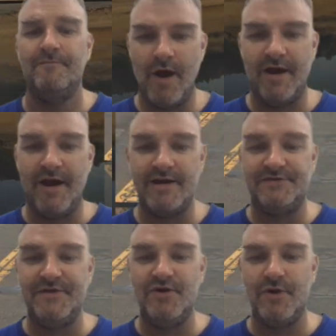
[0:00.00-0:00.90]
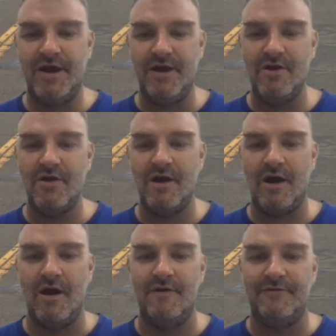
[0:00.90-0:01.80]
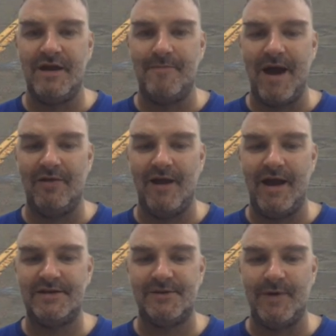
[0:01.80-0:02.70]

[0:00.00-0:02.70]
Quite a nice view here of the badlands,